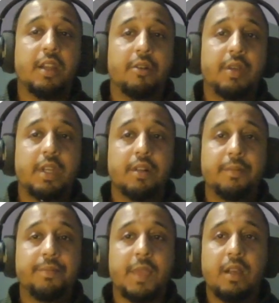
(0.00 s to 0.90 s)
Now
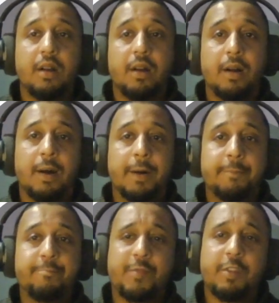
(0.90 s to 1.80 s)
here,
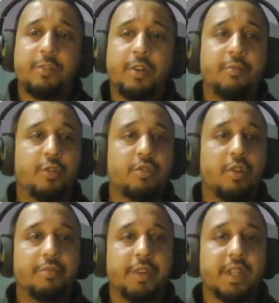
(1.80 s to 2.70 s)
for a more
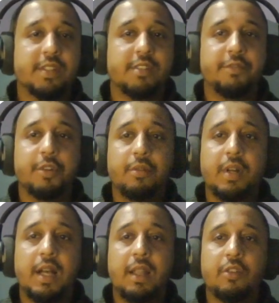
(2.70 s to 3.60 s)
comprehensive view,
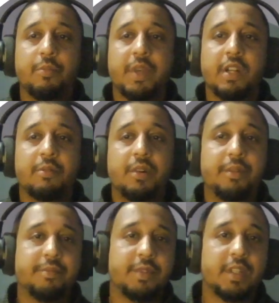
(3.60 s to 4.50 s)
I'll open our
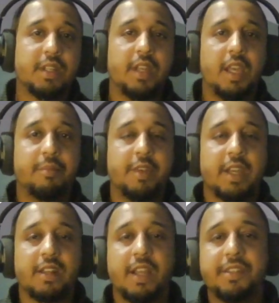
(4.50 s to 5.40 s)

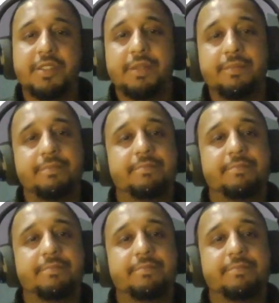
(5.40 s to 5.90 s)
API client.